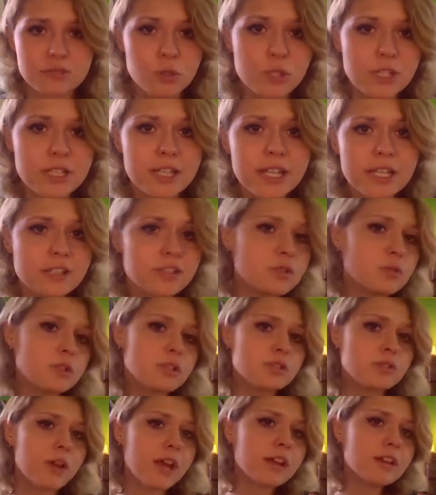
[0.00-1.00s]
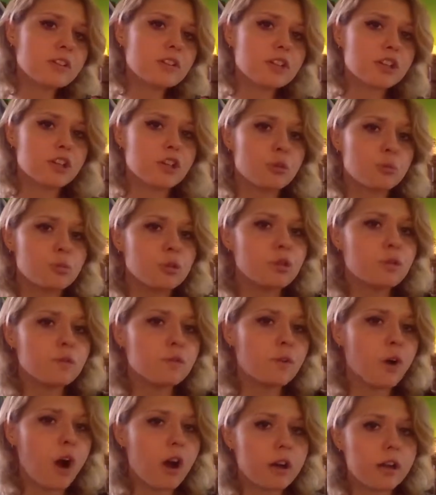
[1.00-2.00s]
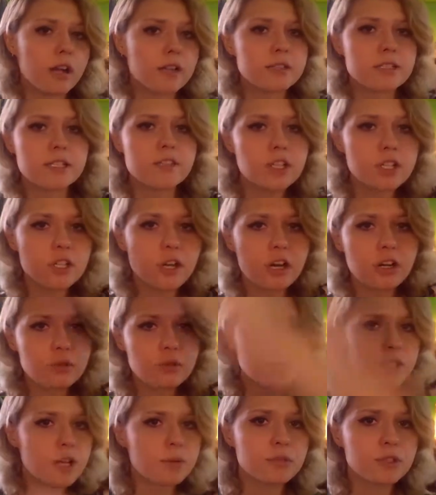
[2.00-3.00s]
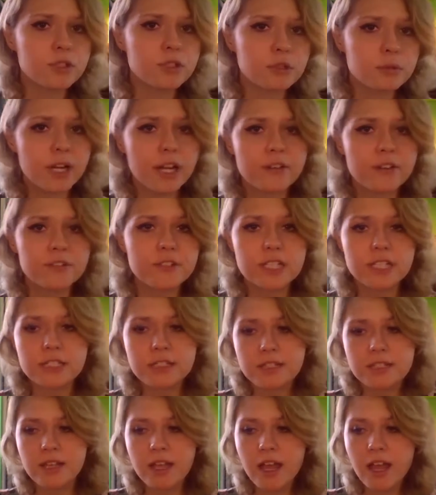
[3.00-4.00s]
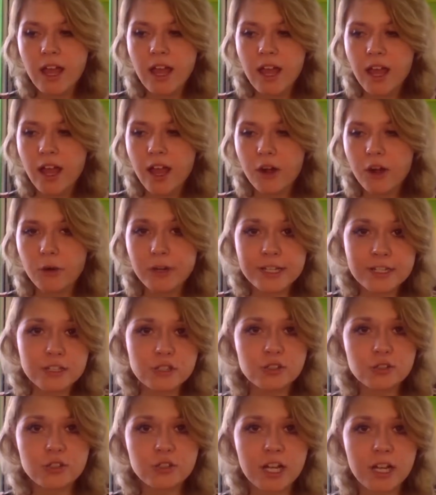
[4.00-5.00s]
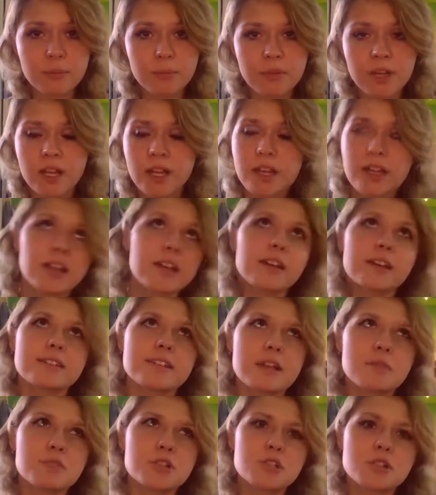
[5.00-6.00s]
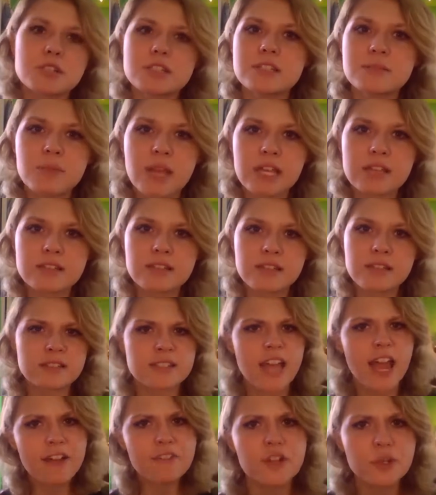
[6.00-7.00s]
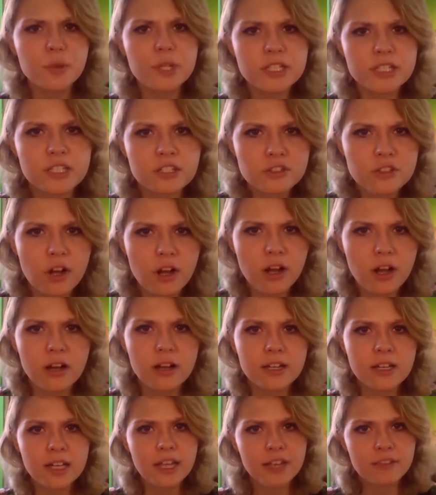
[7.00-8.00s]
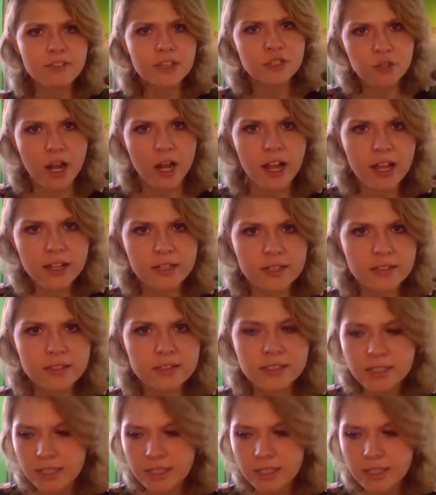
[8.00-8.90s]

or a link to it so I can look at your beautiful art on DeviantArt or Tumblr or wherever it is, or Instagram, because I'm sure it's amazing because everyone can draw if they try.